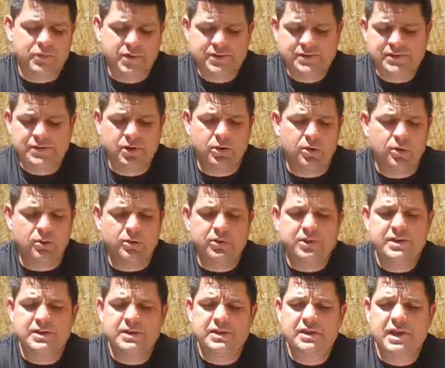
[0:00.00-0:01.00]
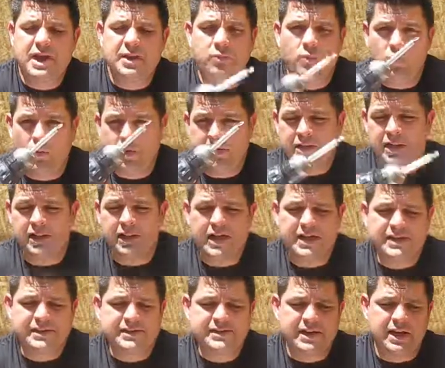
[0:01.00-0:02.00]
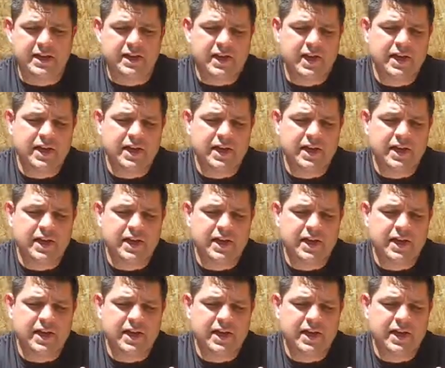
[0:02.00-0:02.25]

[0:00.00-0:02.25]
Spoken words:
So on one, the lightest setting,